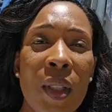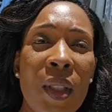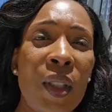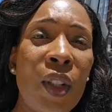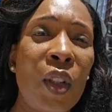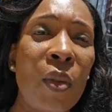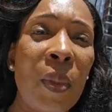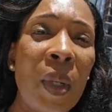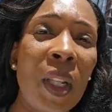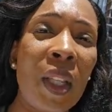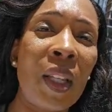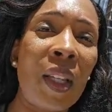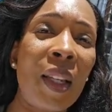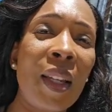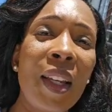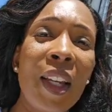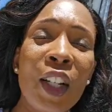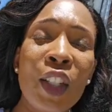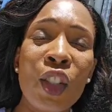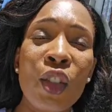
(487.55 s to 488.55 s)
too many
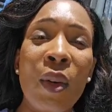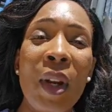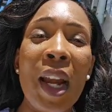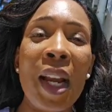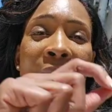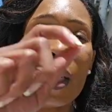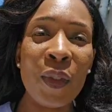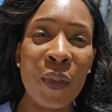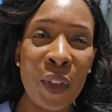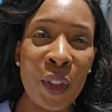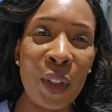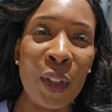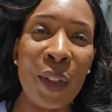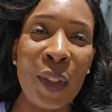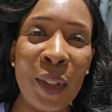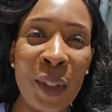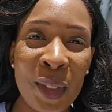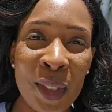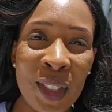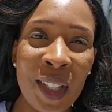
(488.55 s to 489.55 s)

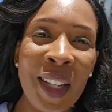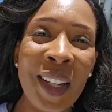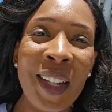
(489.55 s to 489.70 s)
transfers